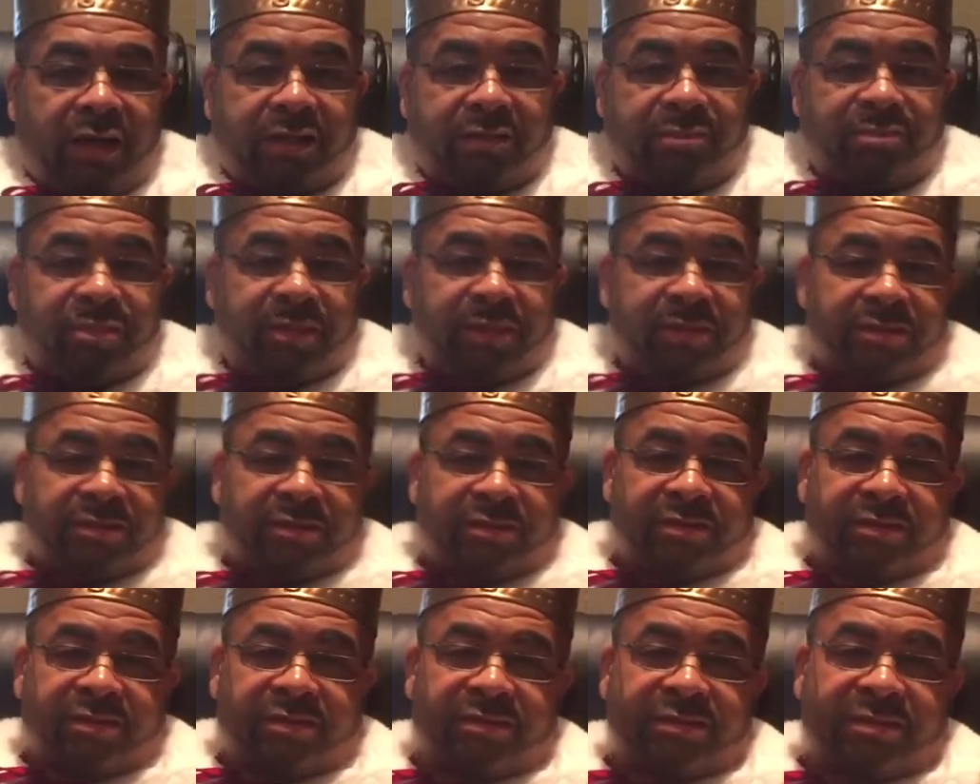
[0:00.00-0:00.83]
thing about the
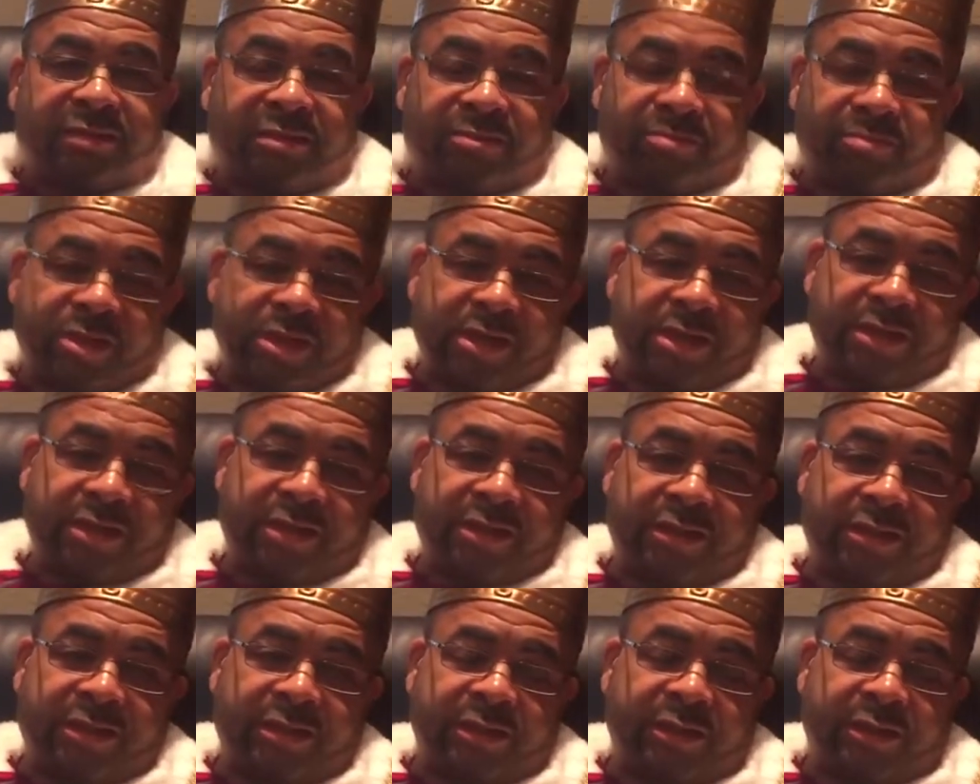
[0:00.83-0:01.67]
process? Being
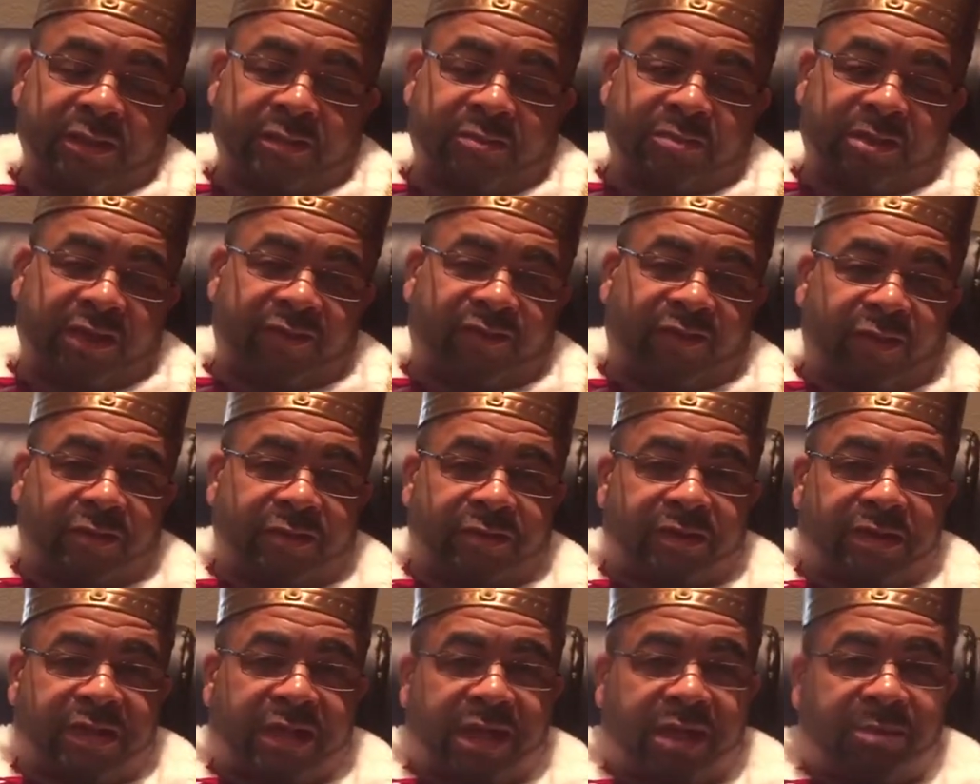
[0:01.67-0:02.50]
that this was my
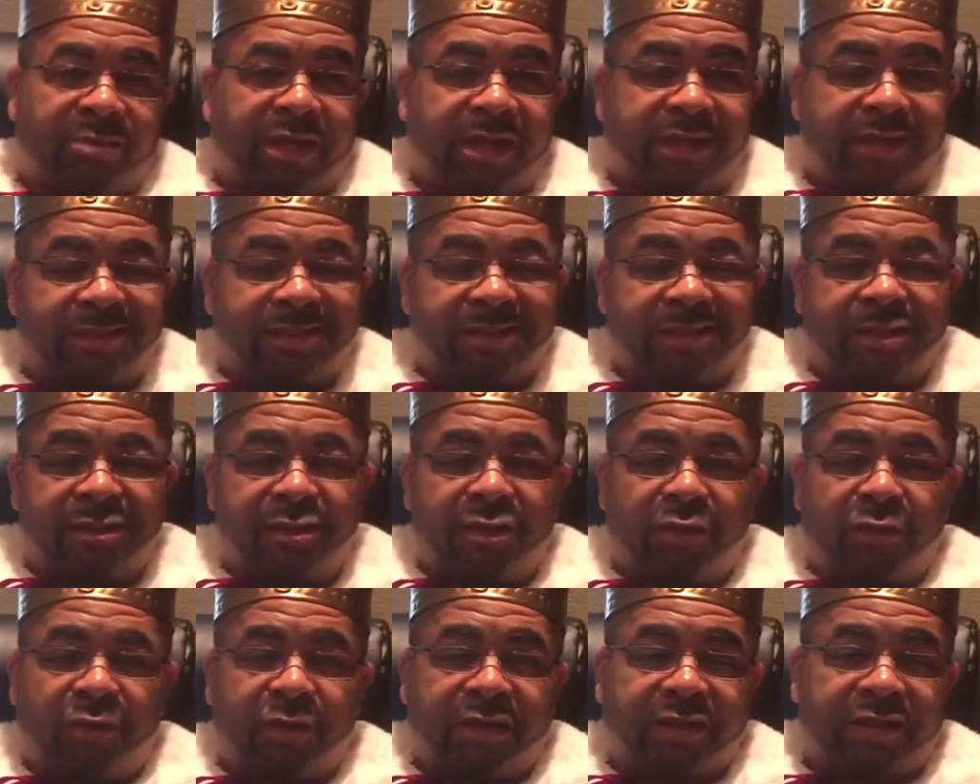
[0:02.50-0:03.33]
first time, I
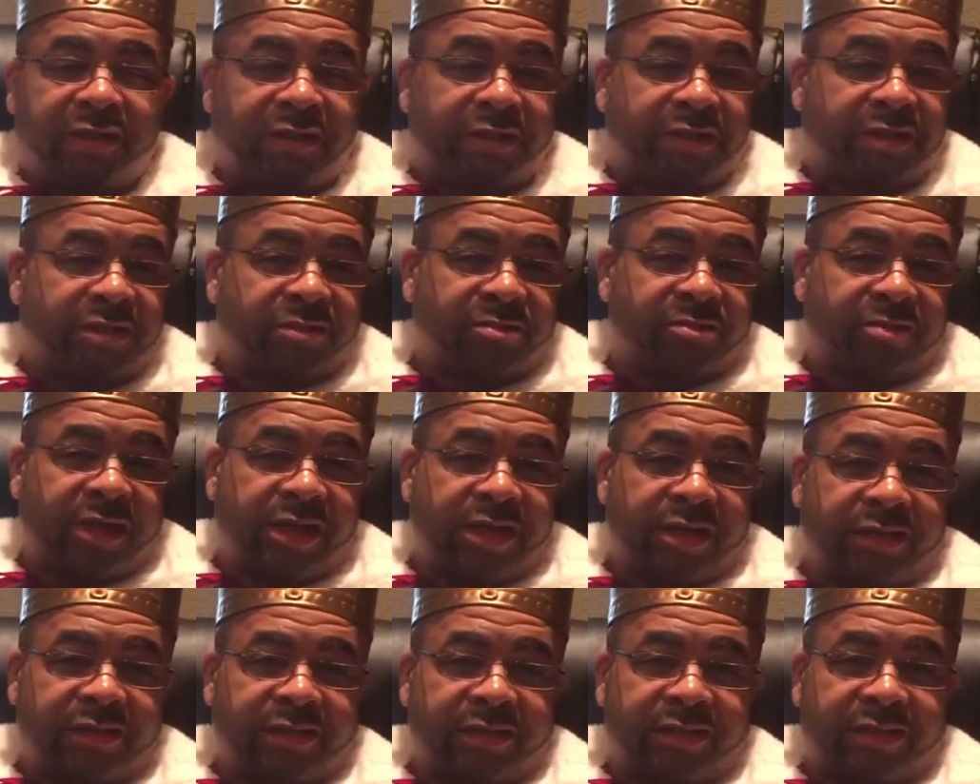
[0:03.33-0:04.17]
didn't know what to
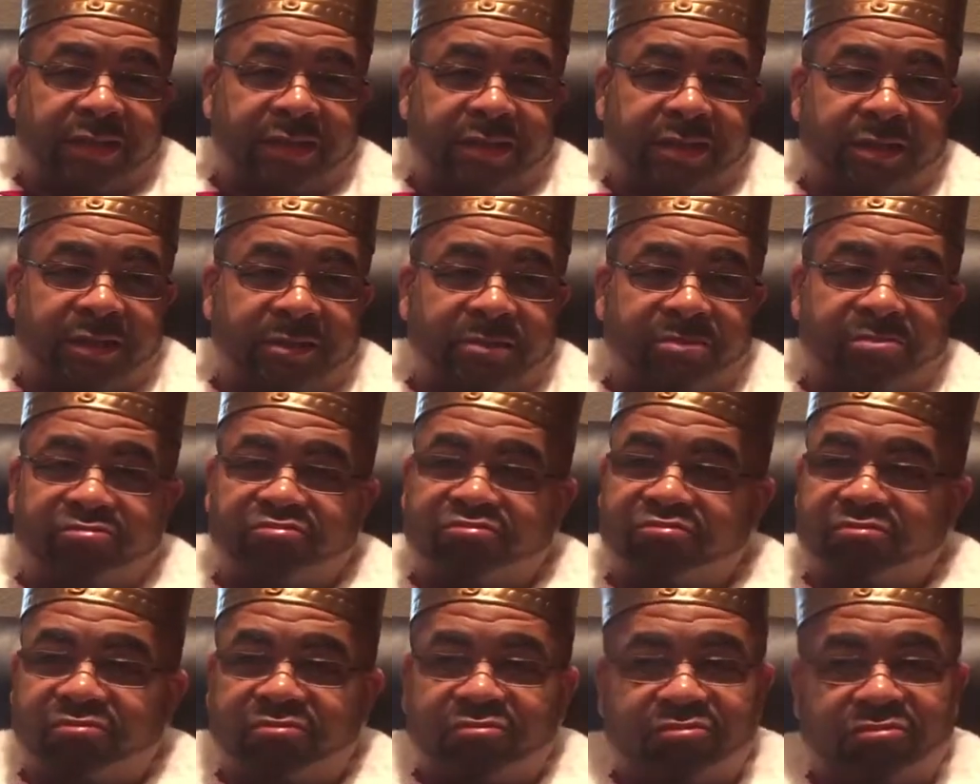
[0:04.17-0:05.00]
expect,
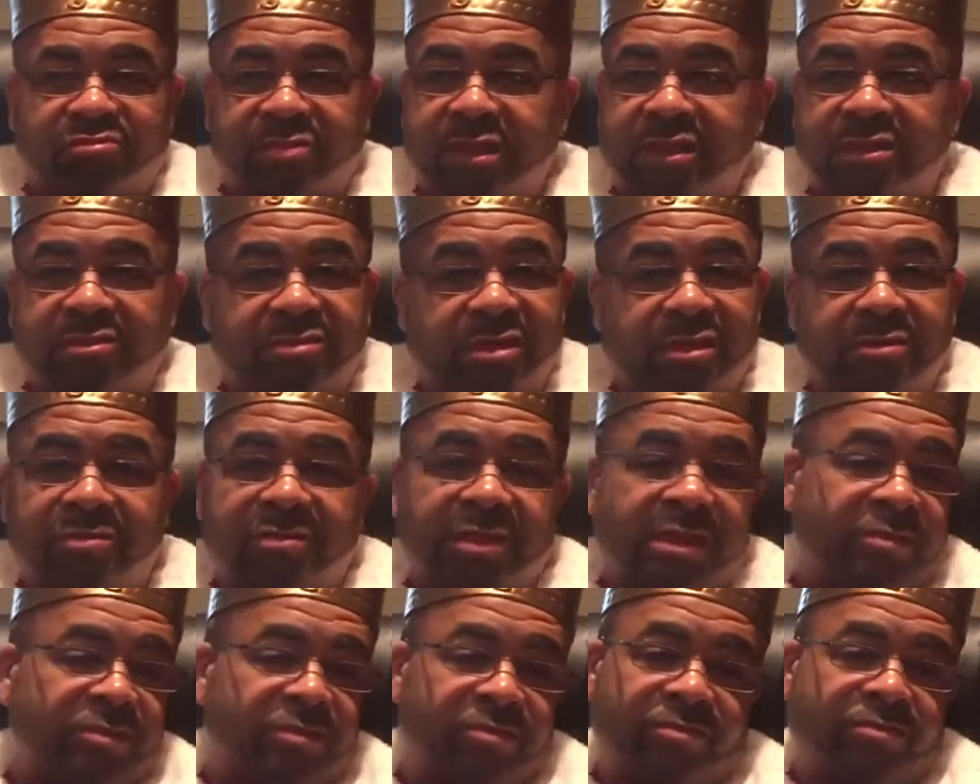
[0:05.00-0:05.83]
but
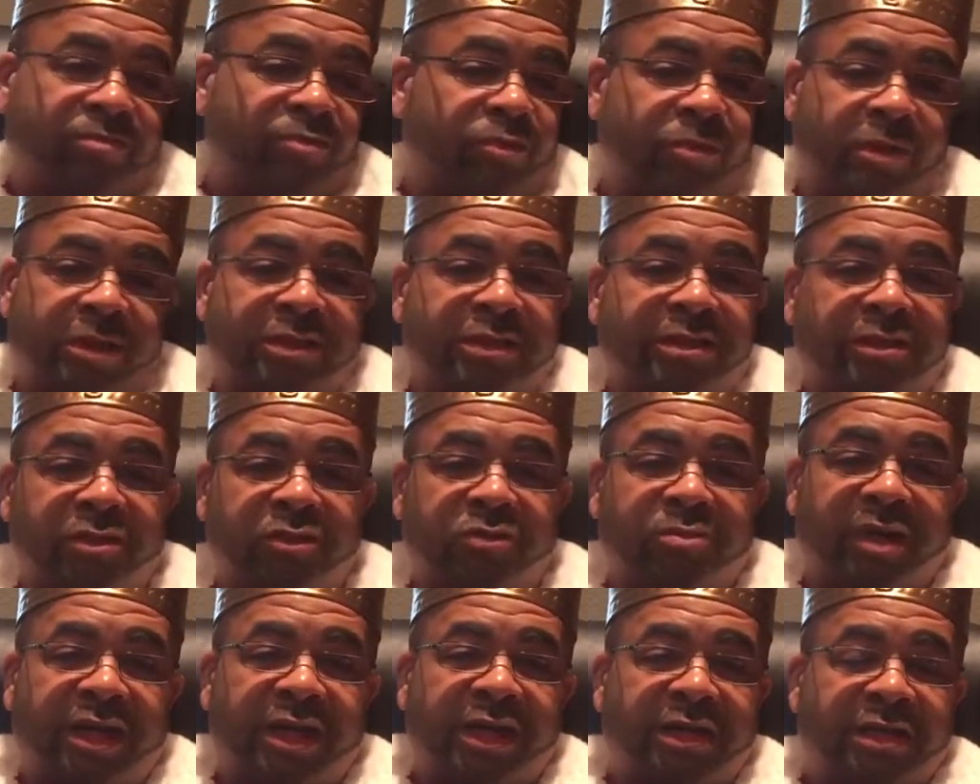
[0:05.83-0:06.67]
it wasn't
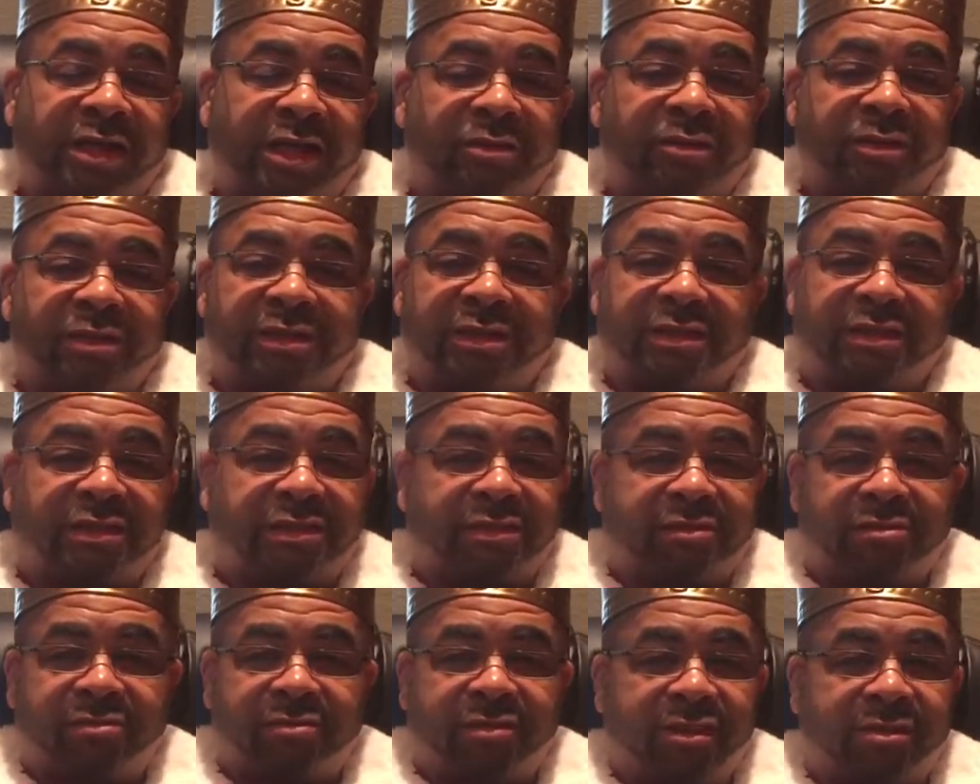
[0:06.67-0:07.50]
too bad. I was
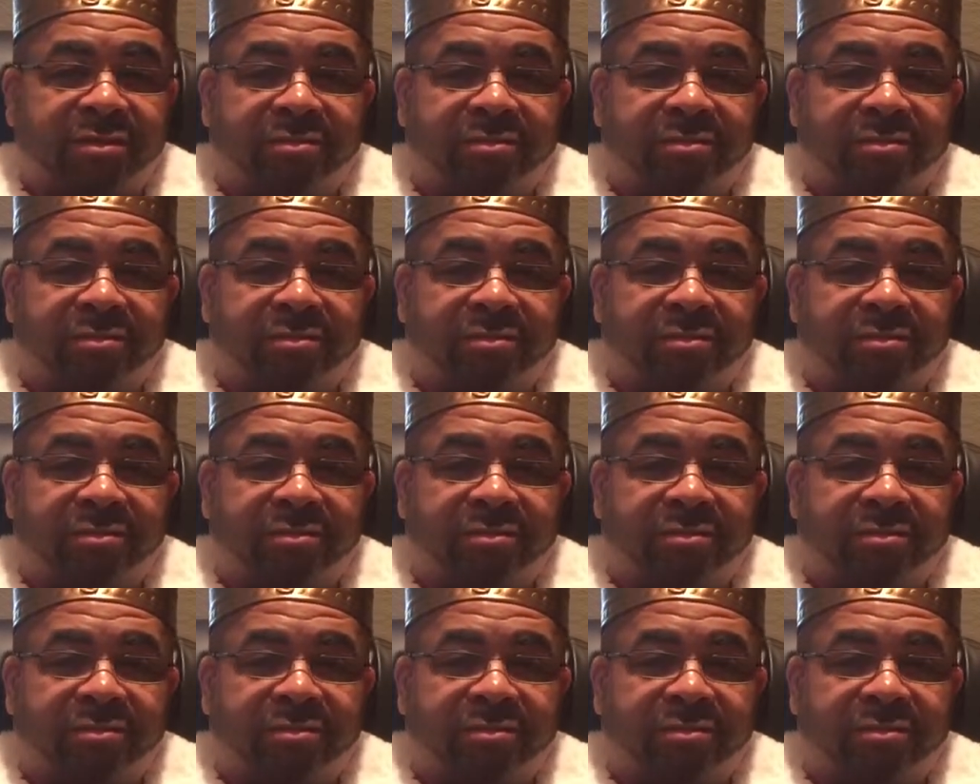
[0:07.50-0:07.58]
just,